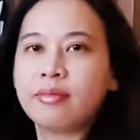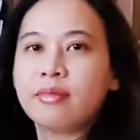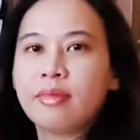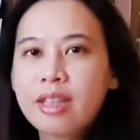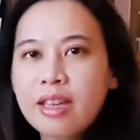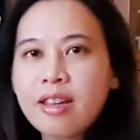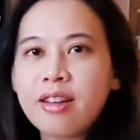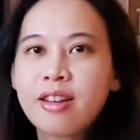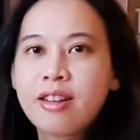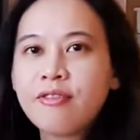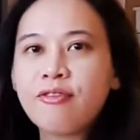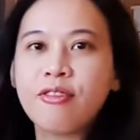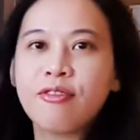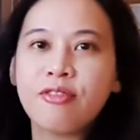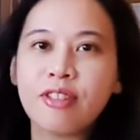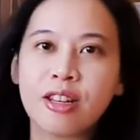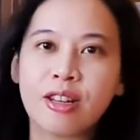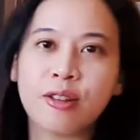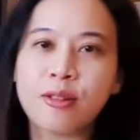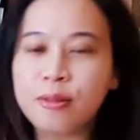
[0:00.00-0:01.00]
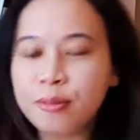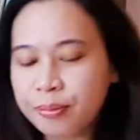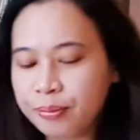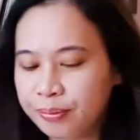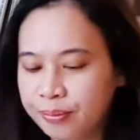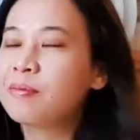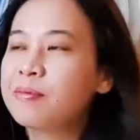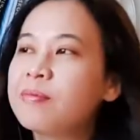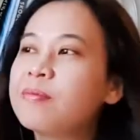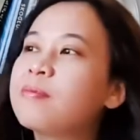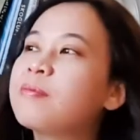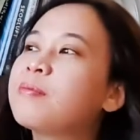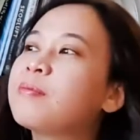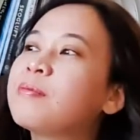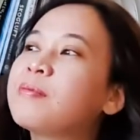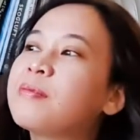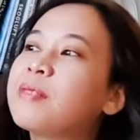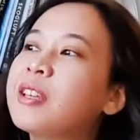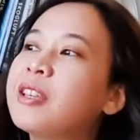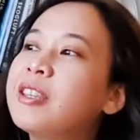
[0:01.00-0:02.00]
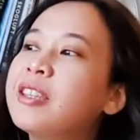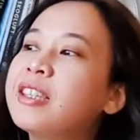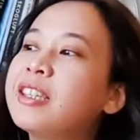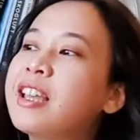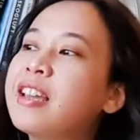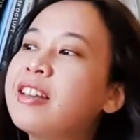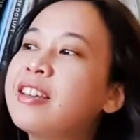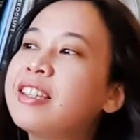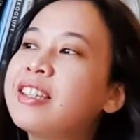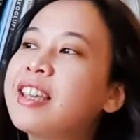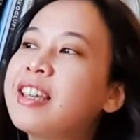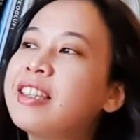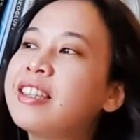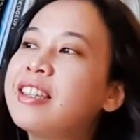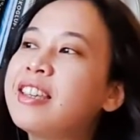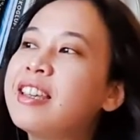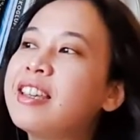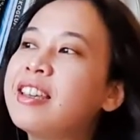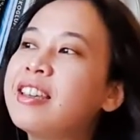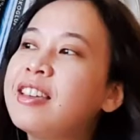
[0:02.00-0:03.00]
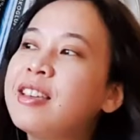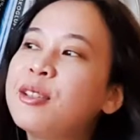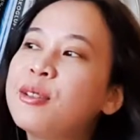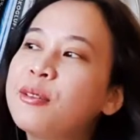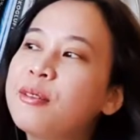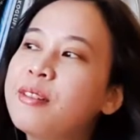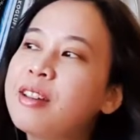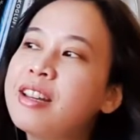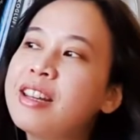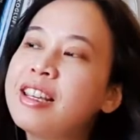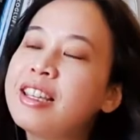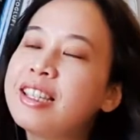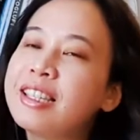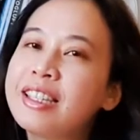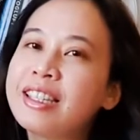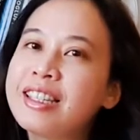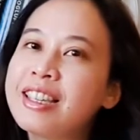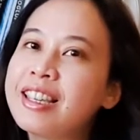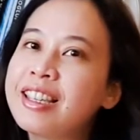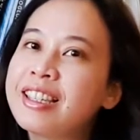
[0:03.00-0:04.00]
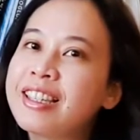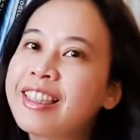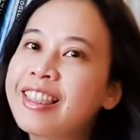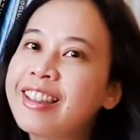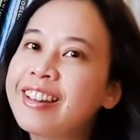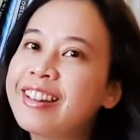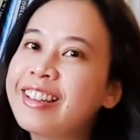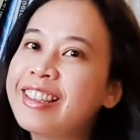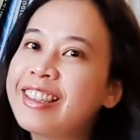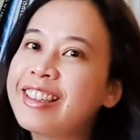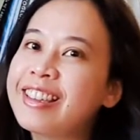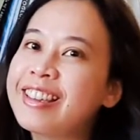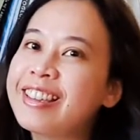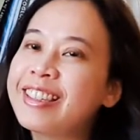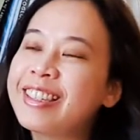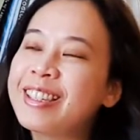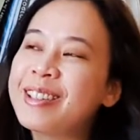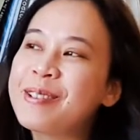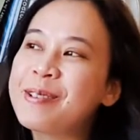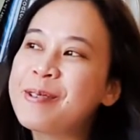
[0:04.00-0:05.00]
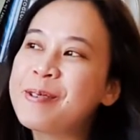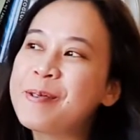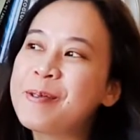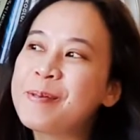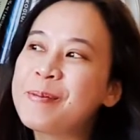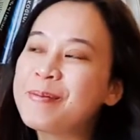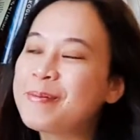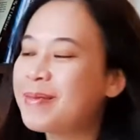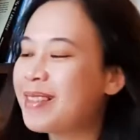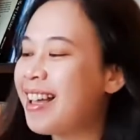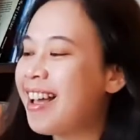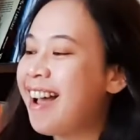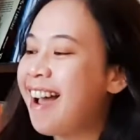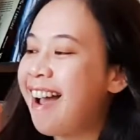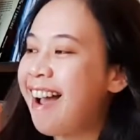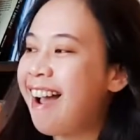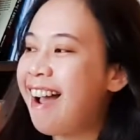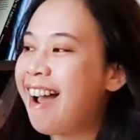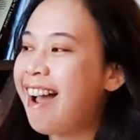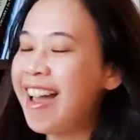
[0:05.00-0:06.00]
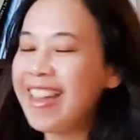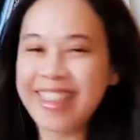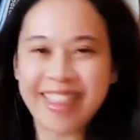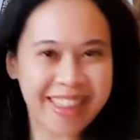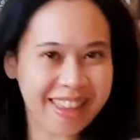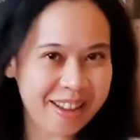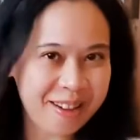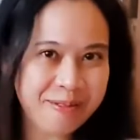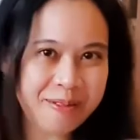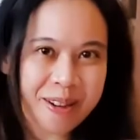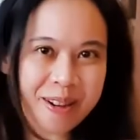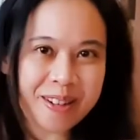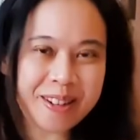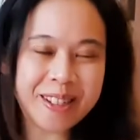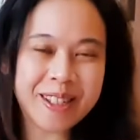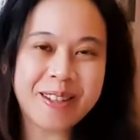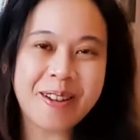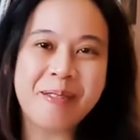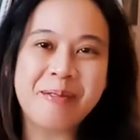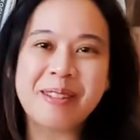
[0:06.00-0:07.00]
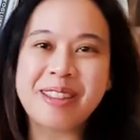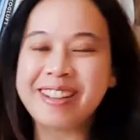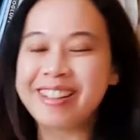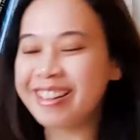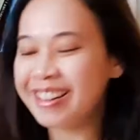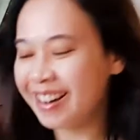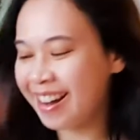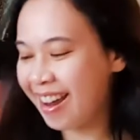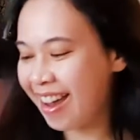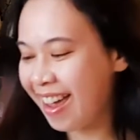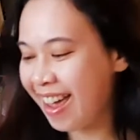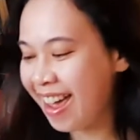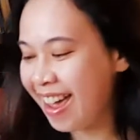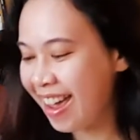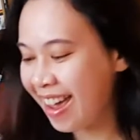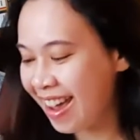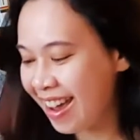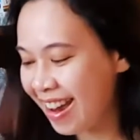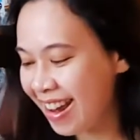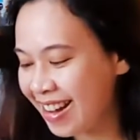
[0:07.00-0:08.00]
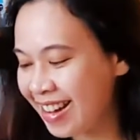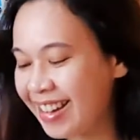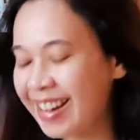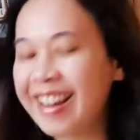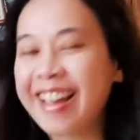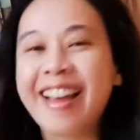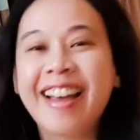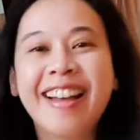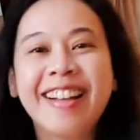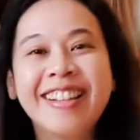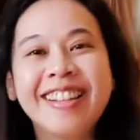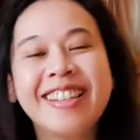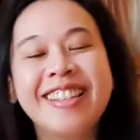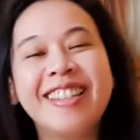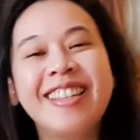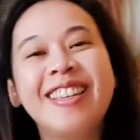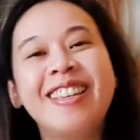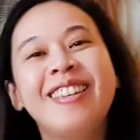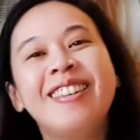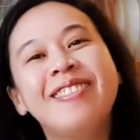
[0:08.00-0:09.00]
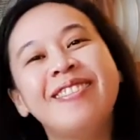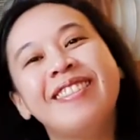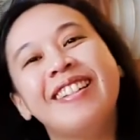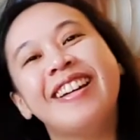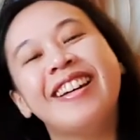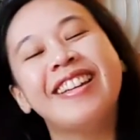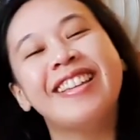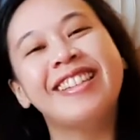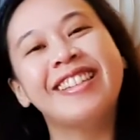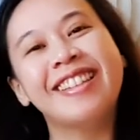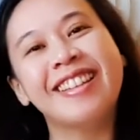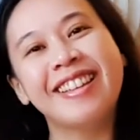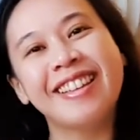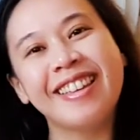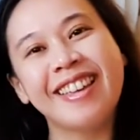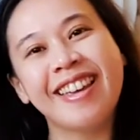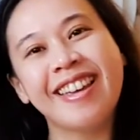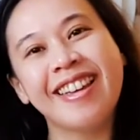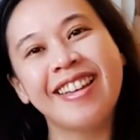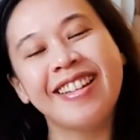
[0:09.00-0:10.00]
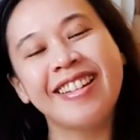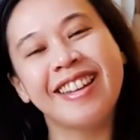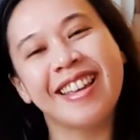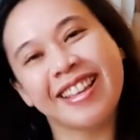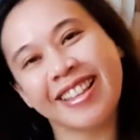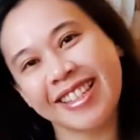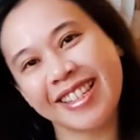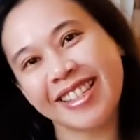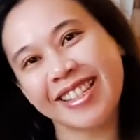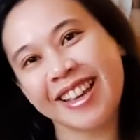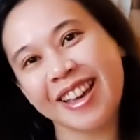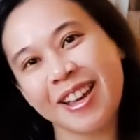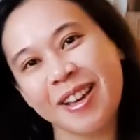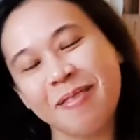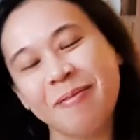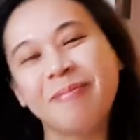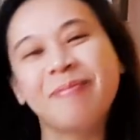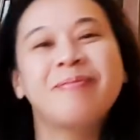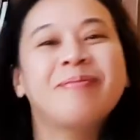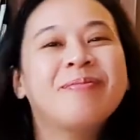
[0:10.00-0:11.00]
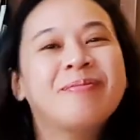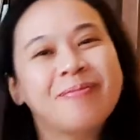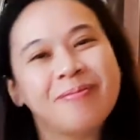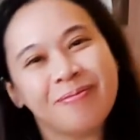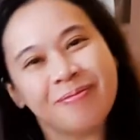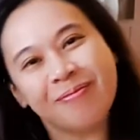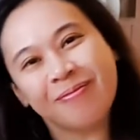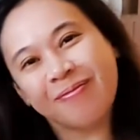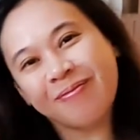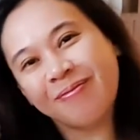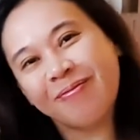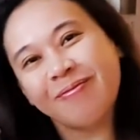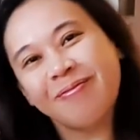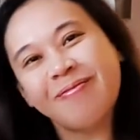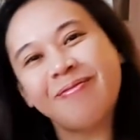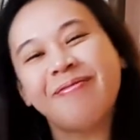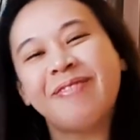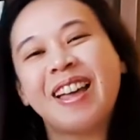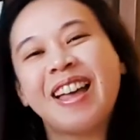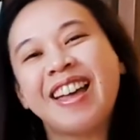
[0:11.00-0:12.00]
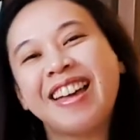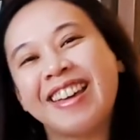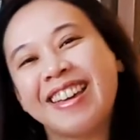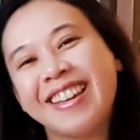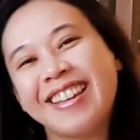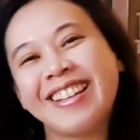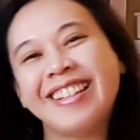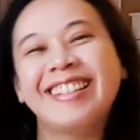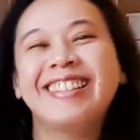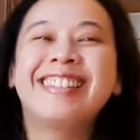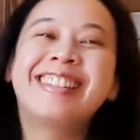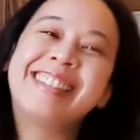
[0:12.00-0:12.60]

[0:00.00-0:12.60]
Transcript: in a different video. The sun is setting. It's already 6:30, so I think I'm gonna stop here, and I'll see you guys again next time. Bye!